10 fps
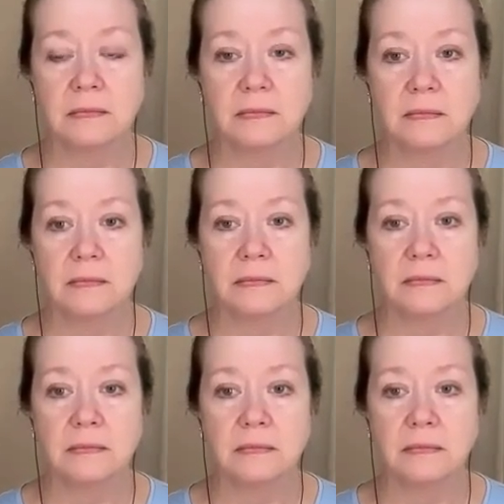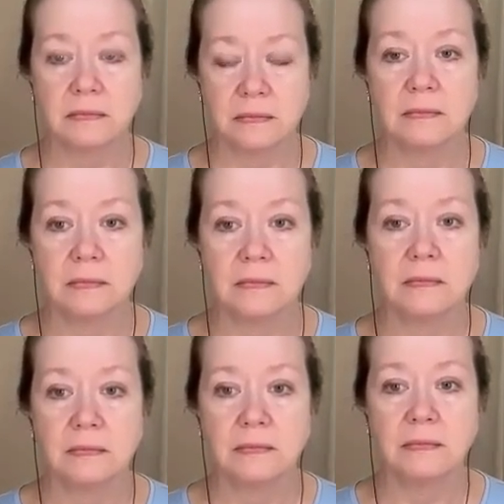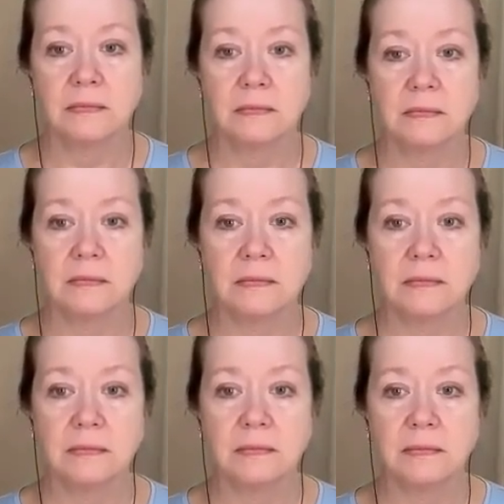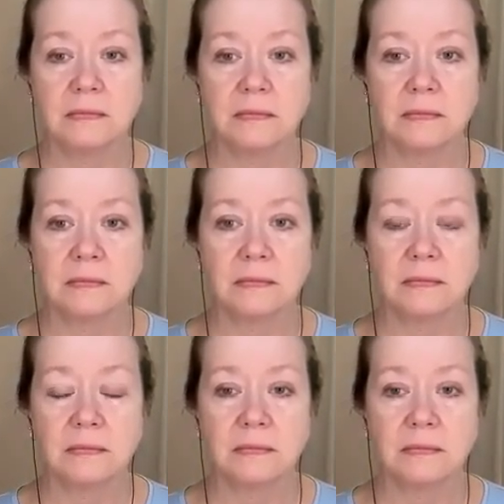[no speech]